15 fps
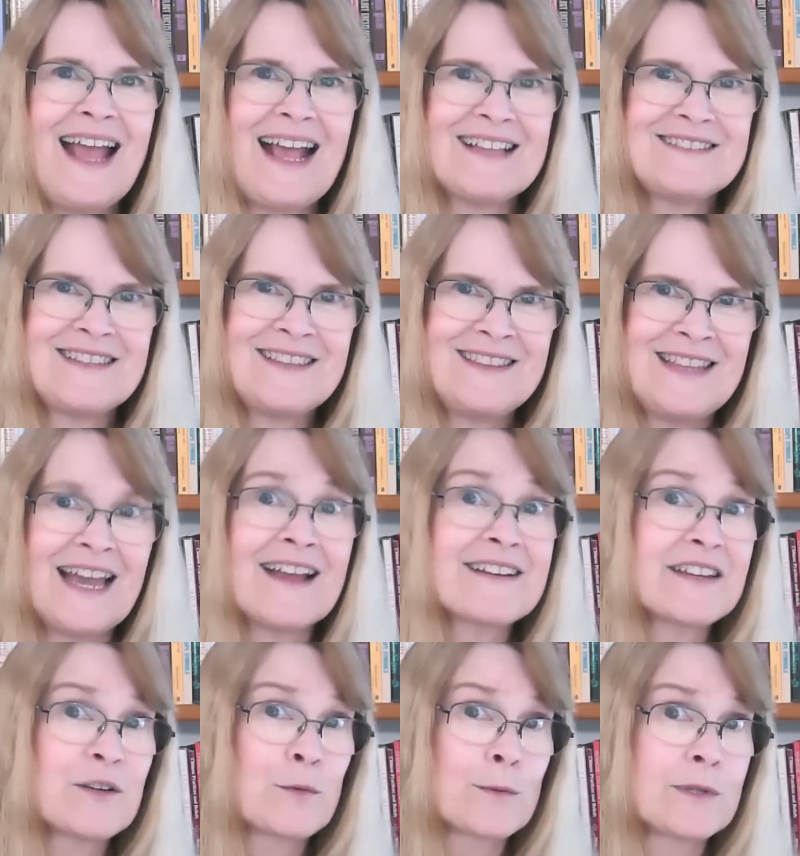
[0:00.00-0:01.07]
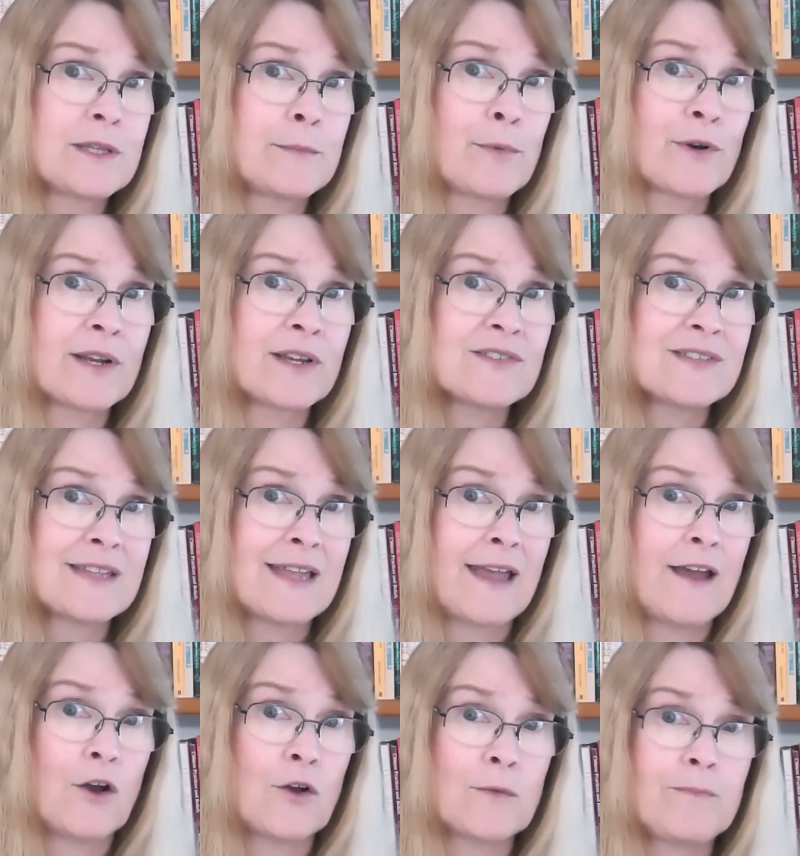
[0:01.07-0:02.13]
And that can really bring us
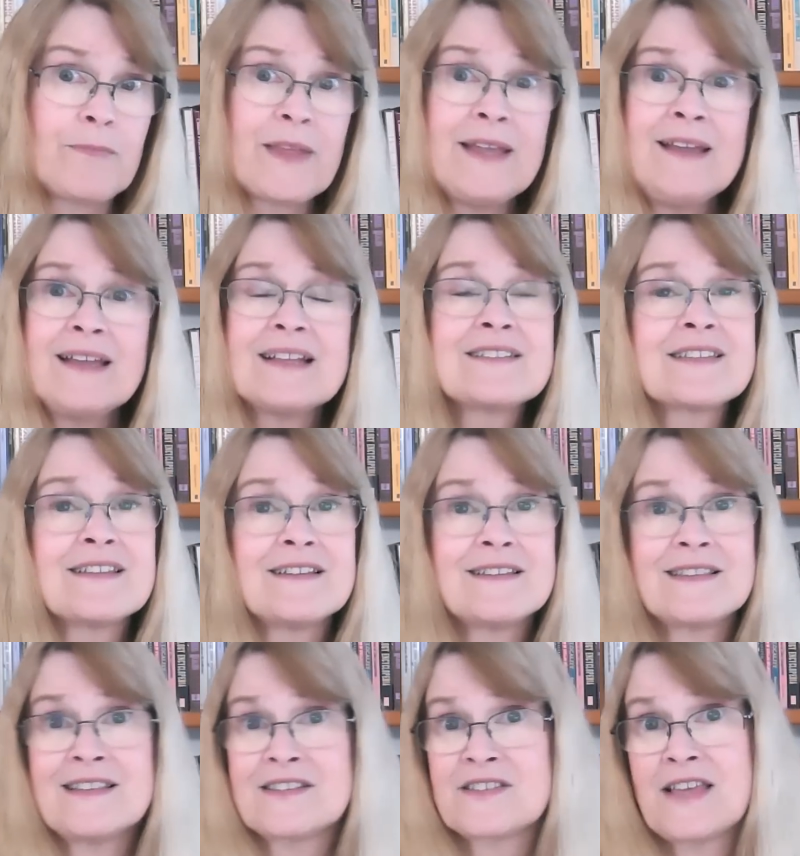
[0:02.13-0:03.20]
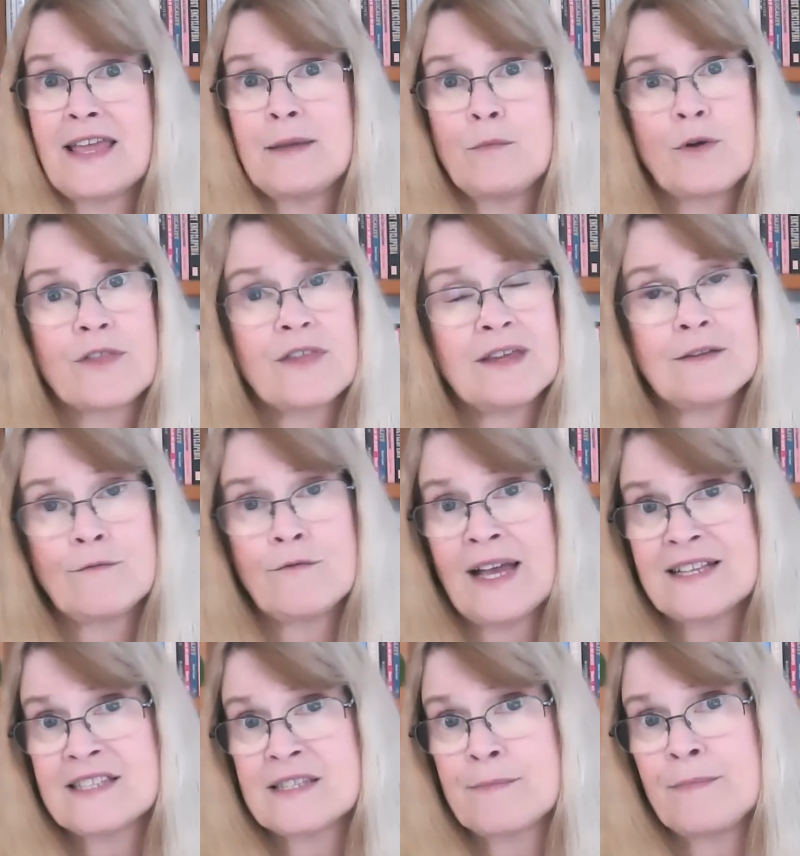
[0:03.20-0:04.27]
down. It's the same with
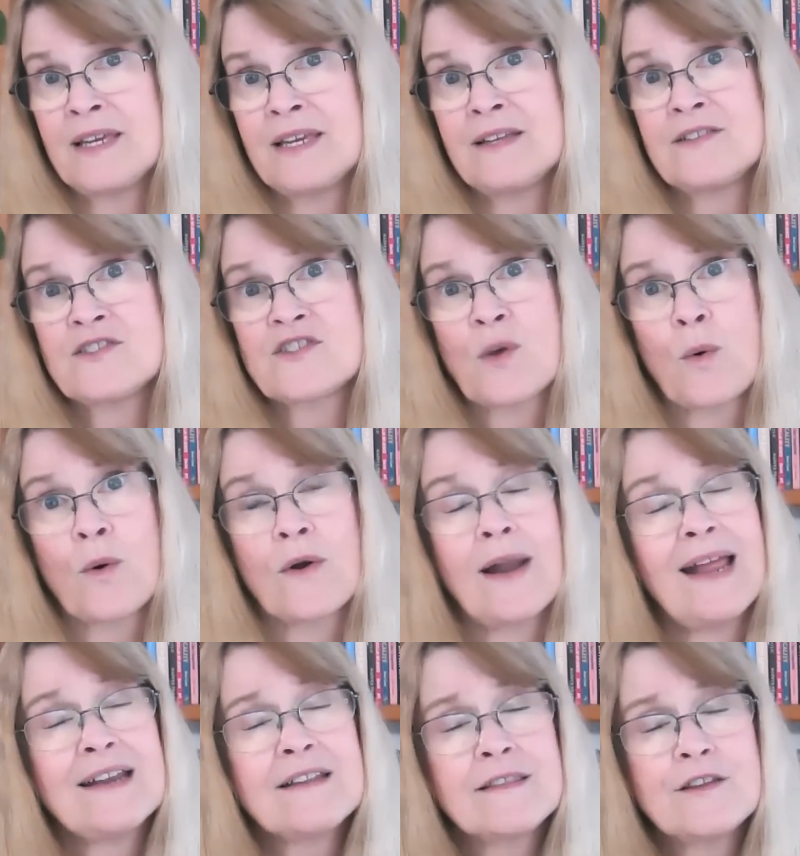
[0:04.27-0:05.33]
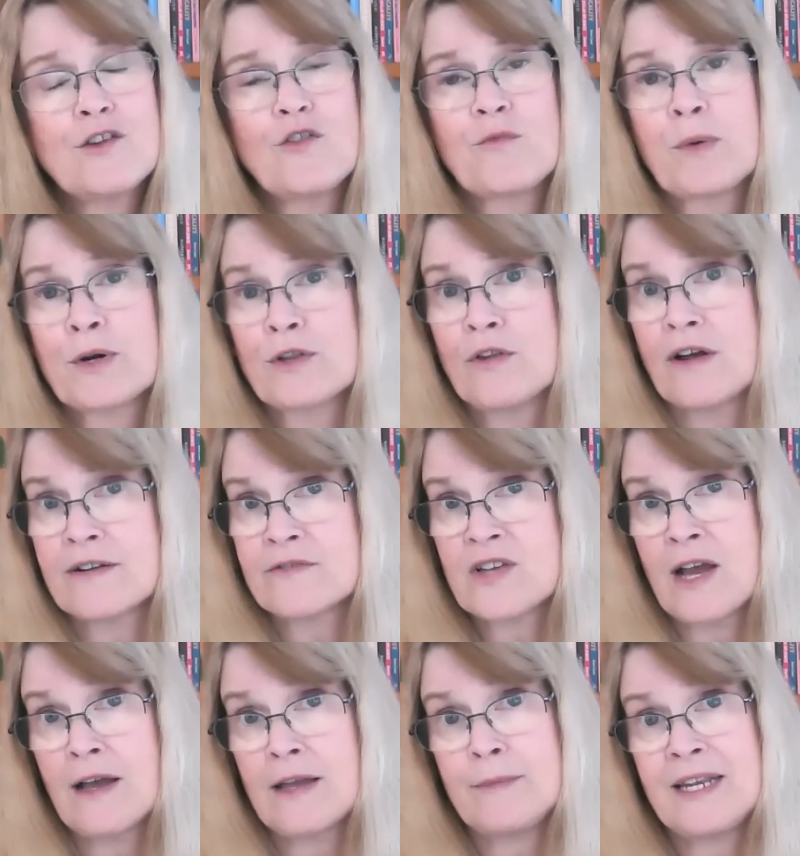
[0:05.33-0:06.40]
investments or anything you've put a lot of
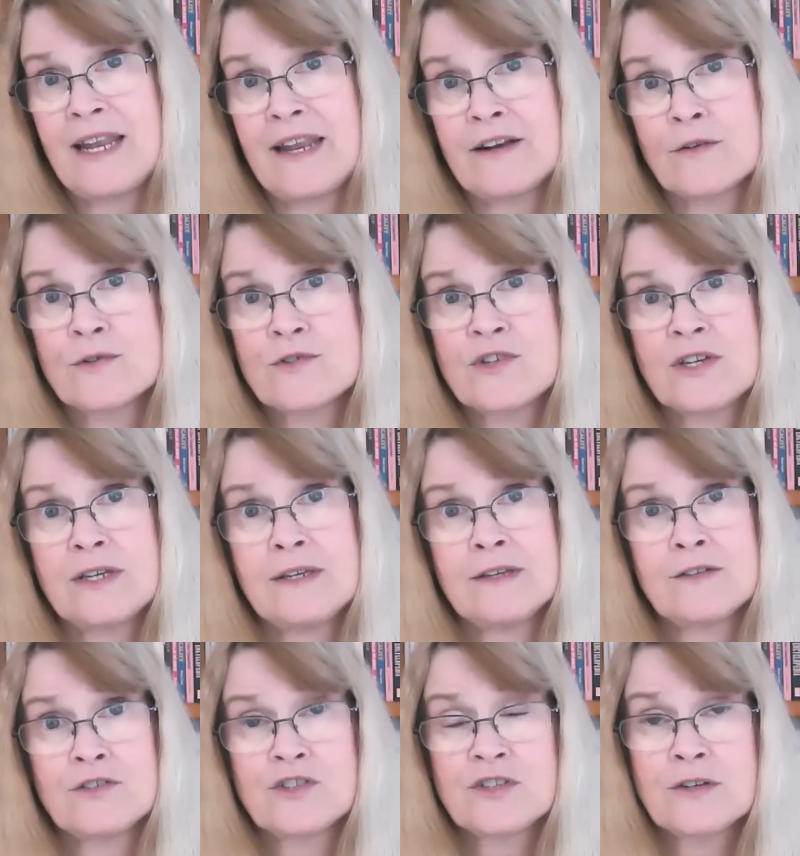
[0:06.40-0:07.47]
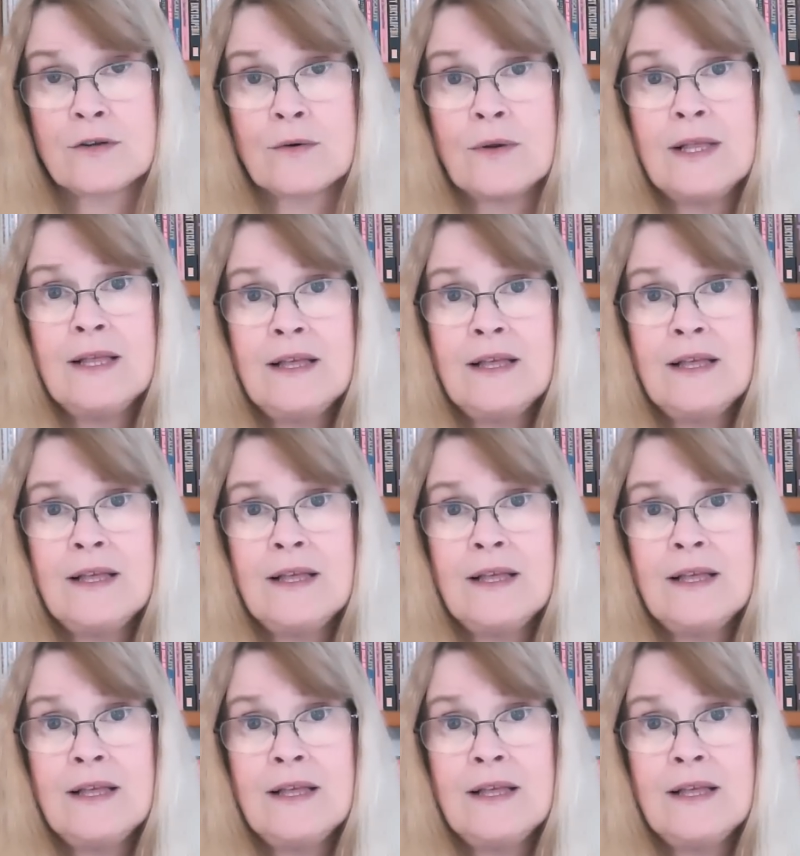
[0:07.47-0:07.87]
time and energy into.